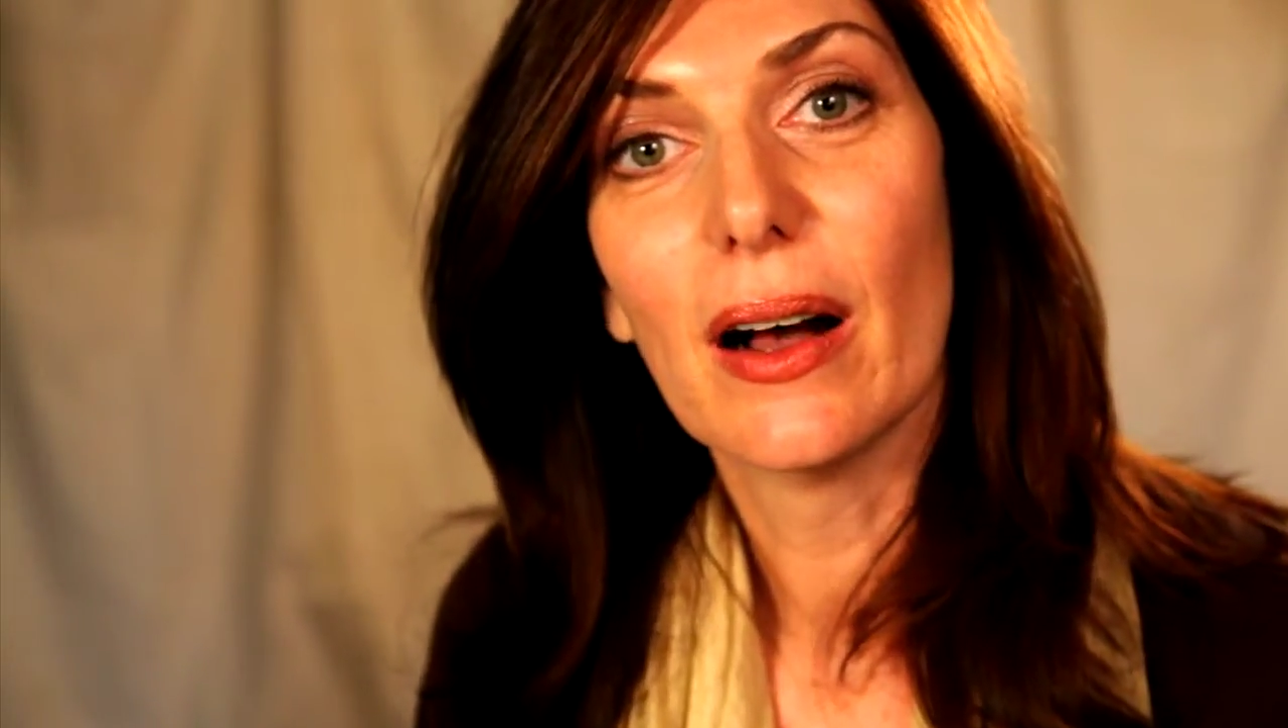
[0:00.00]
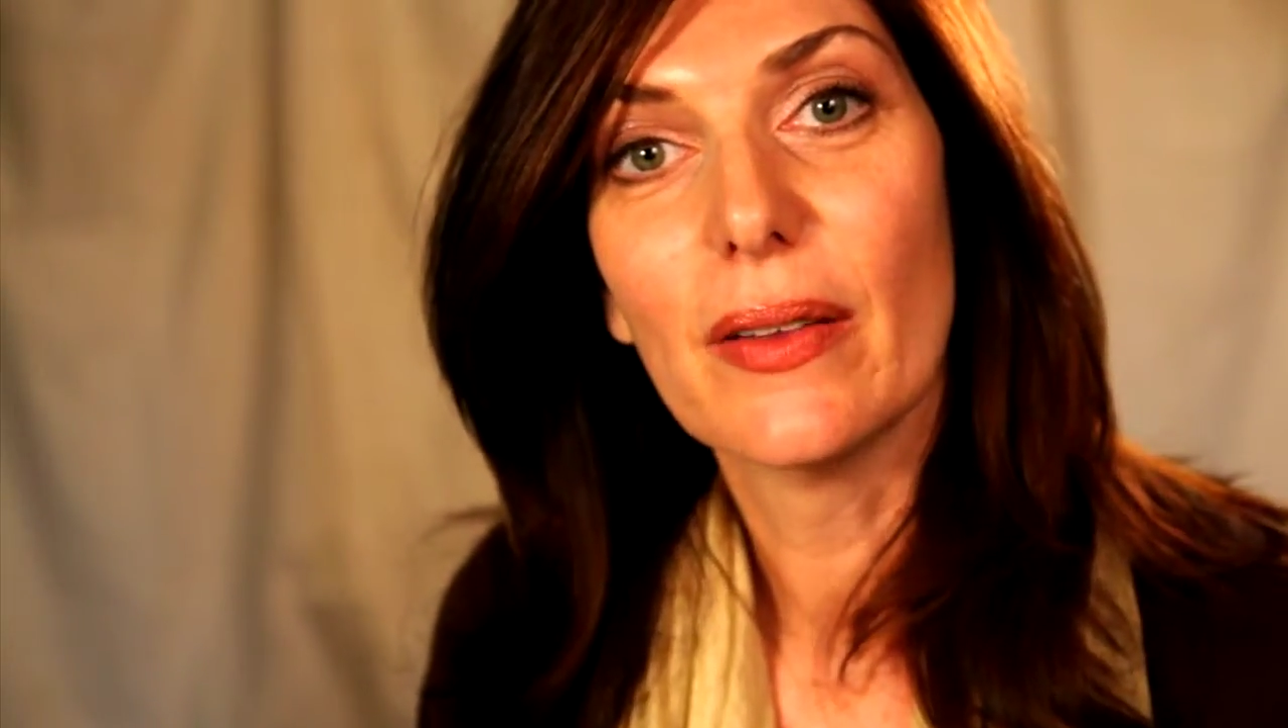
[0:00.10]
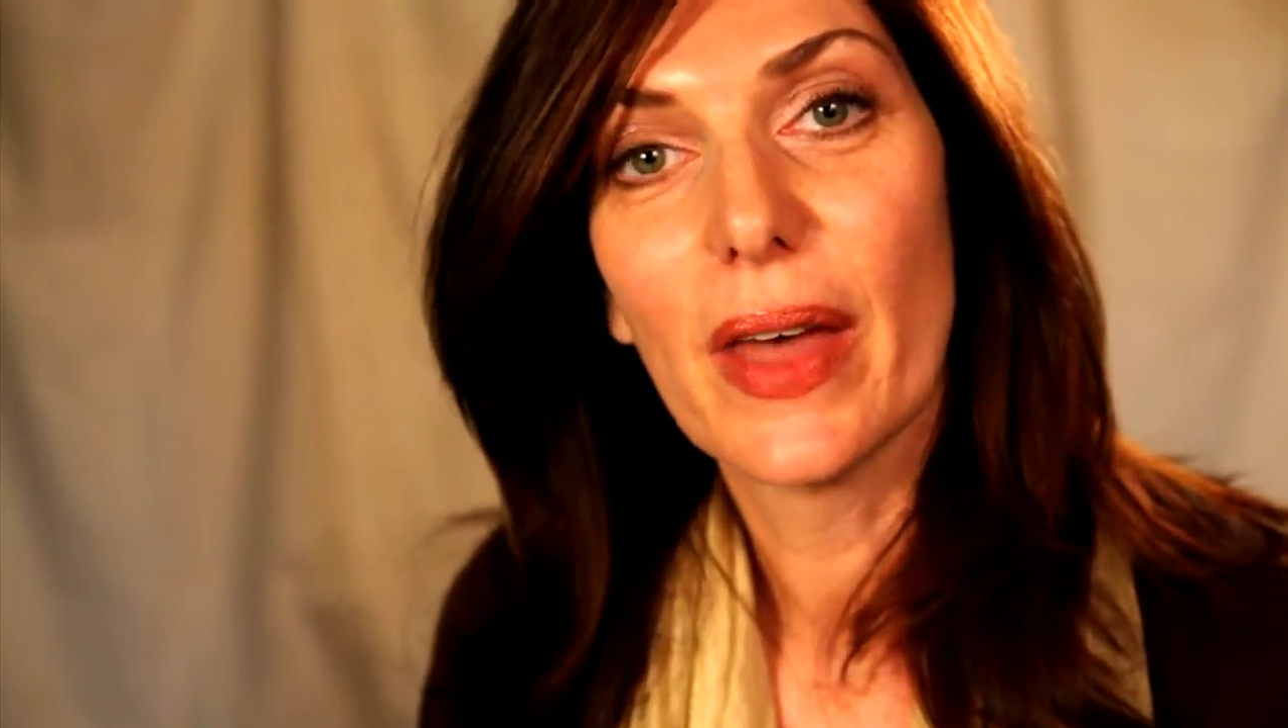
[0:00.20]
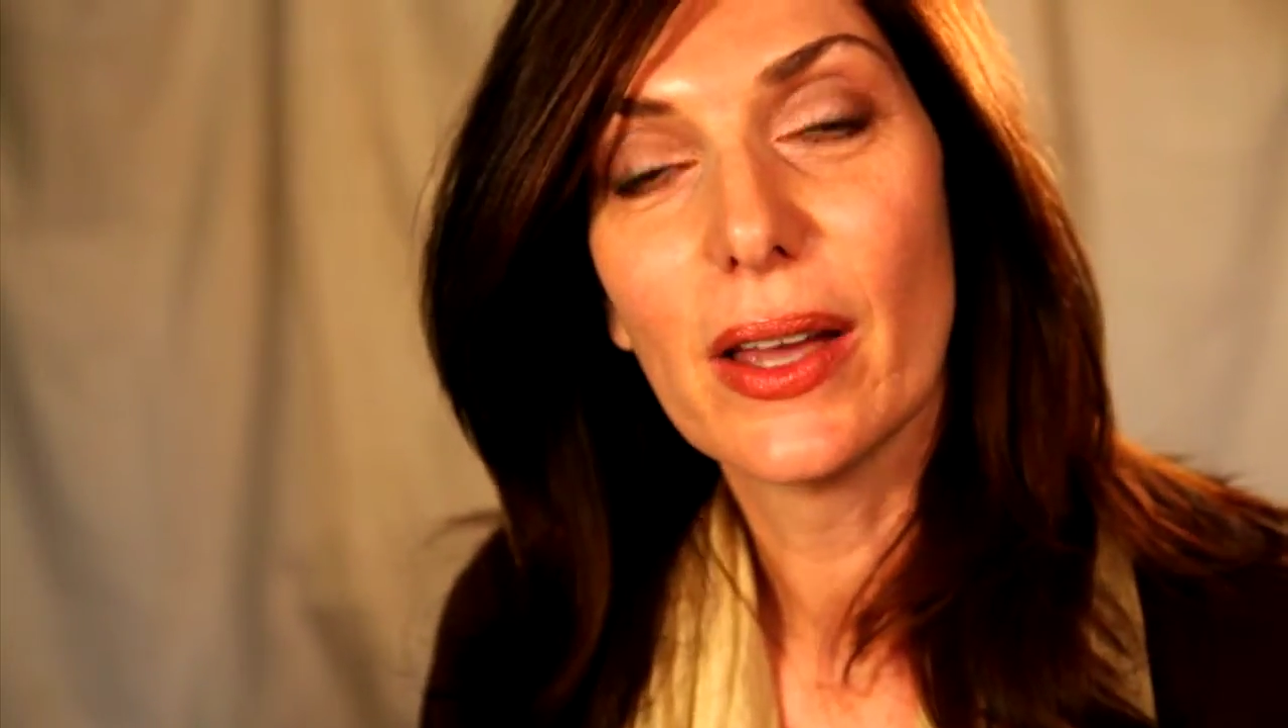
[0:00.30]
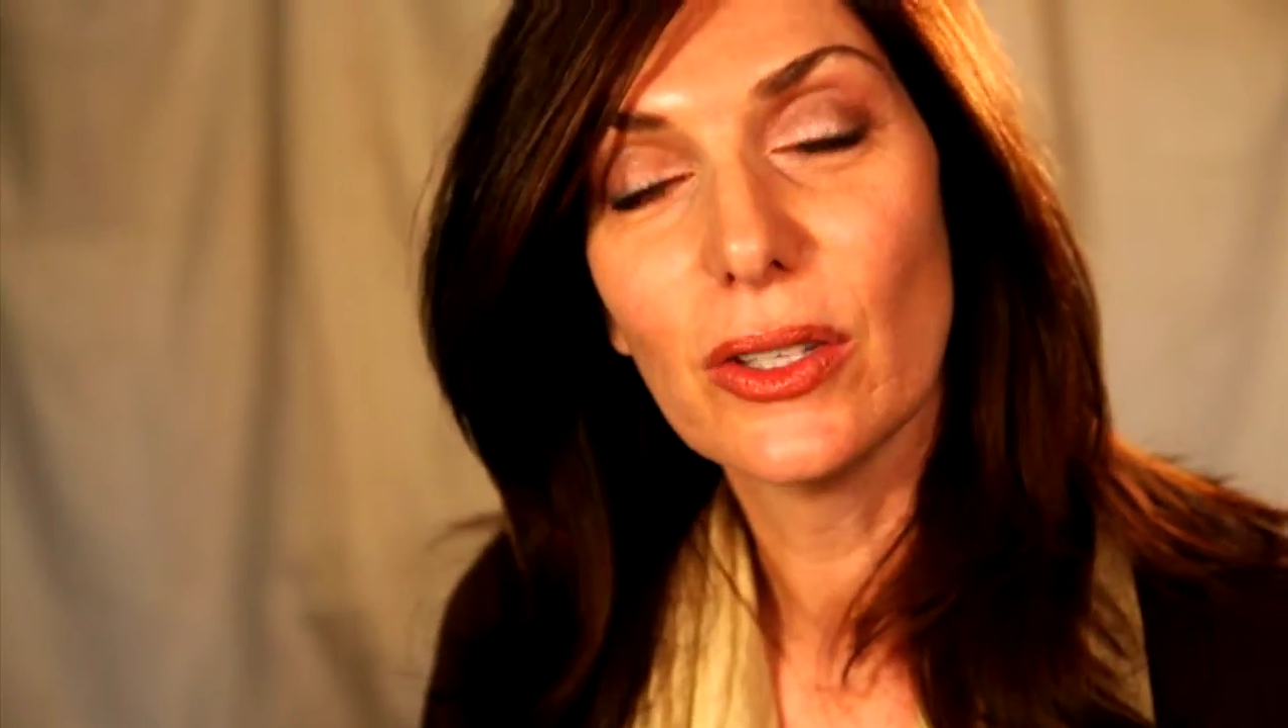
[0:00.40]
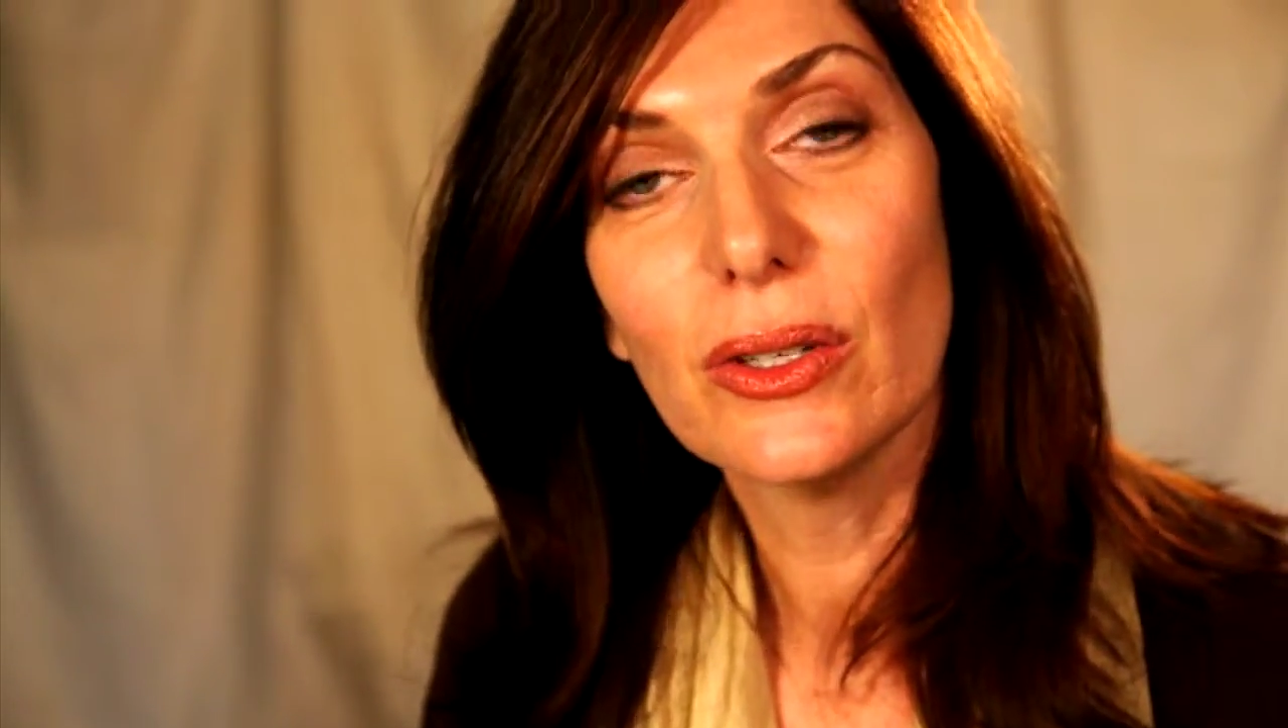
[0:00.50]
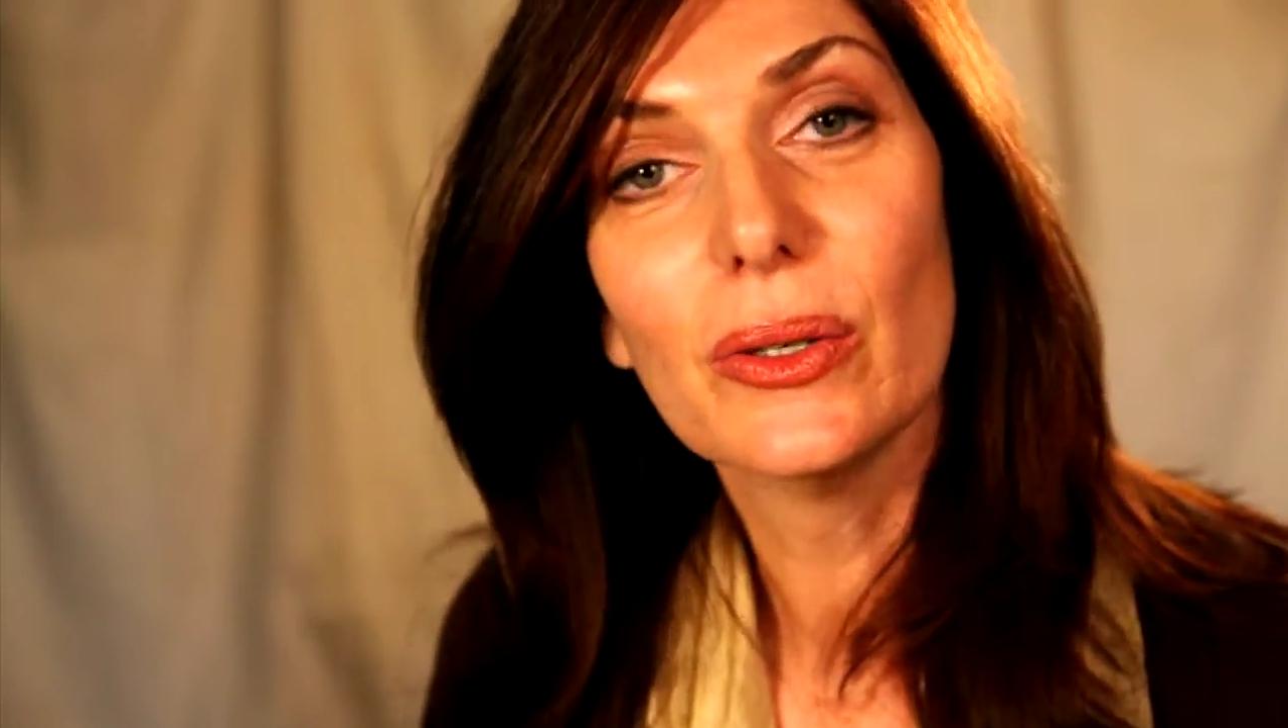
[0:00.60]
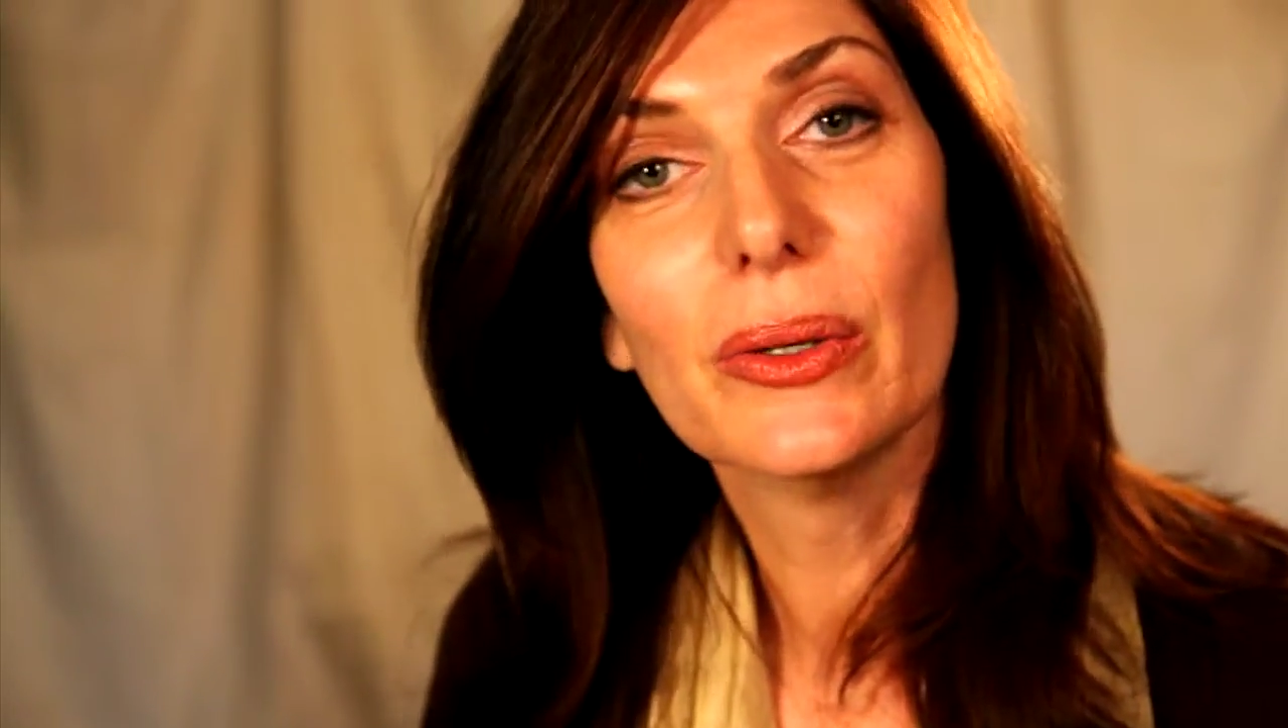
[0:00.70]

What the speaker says: that you